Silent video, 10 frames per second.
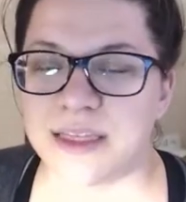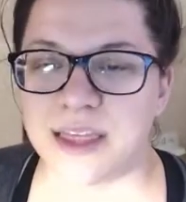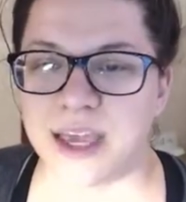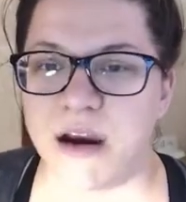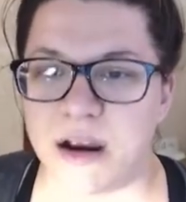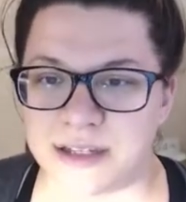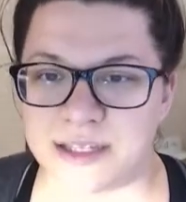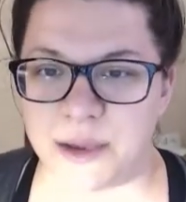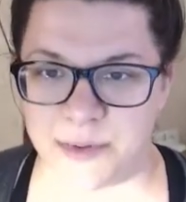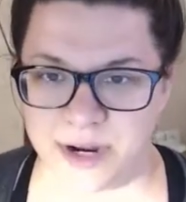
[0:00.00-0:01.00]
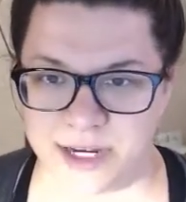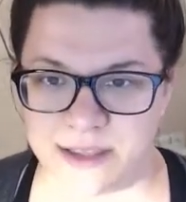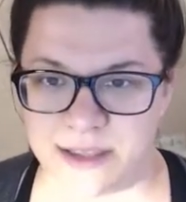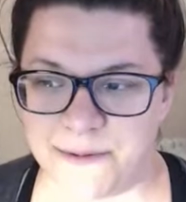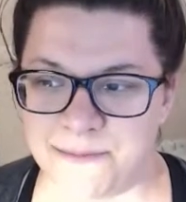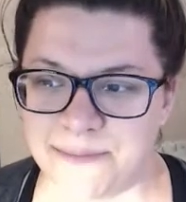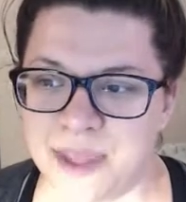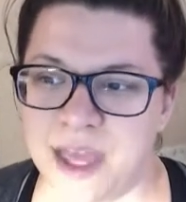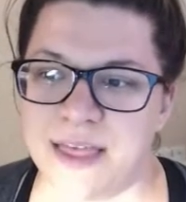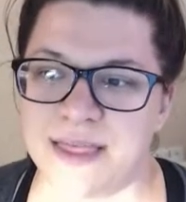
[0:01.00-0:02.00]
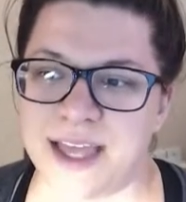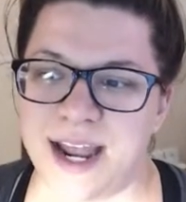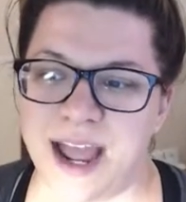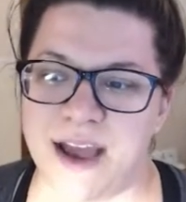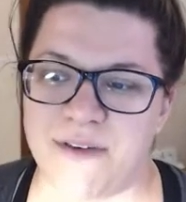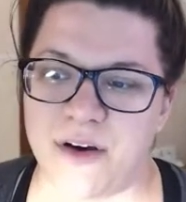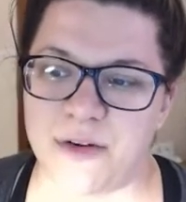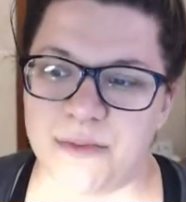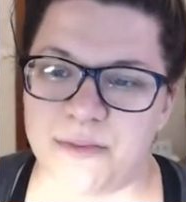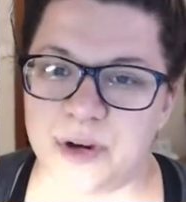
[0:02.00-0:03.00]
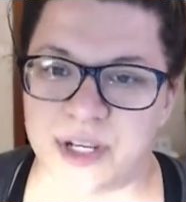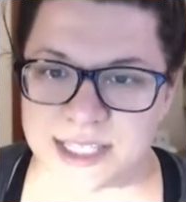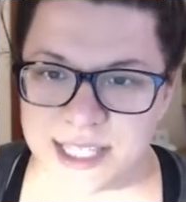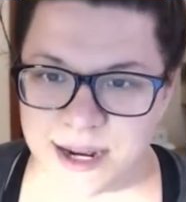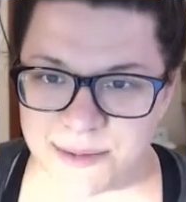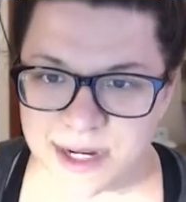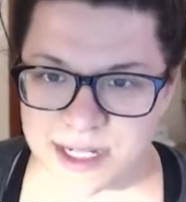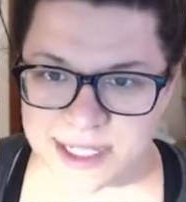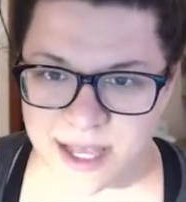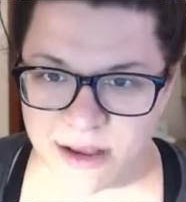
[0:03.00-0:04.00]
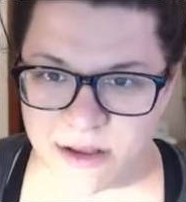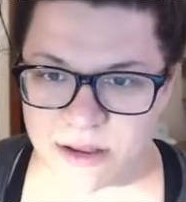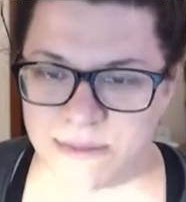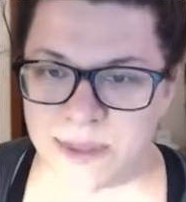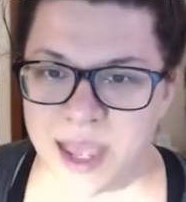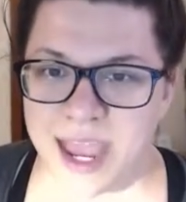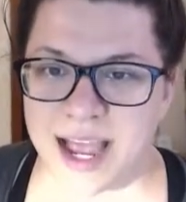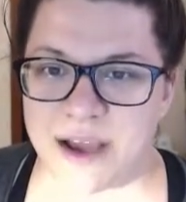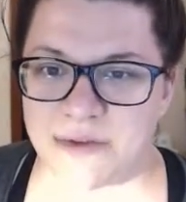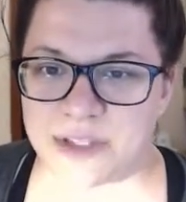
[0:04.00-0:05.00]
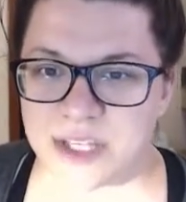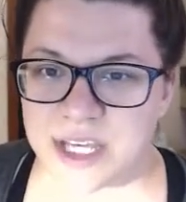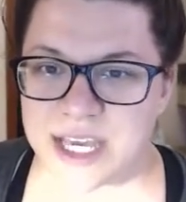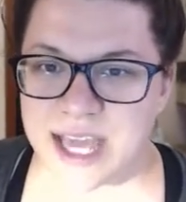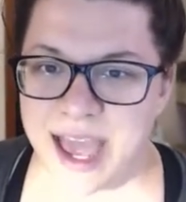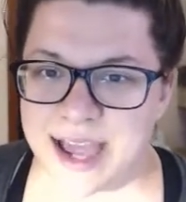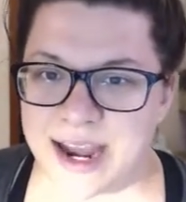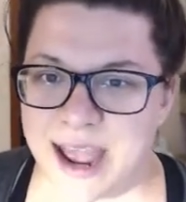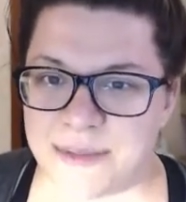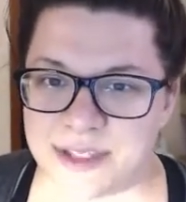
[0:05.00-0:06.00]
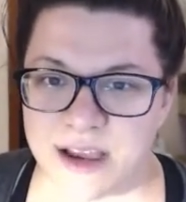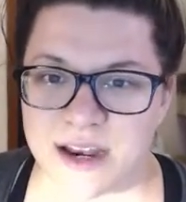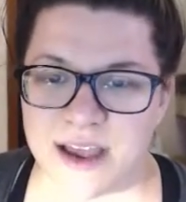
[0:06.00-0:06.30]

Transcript: They are separated though. Then I have all the books that I'm going to sell. And I was looking at Amazon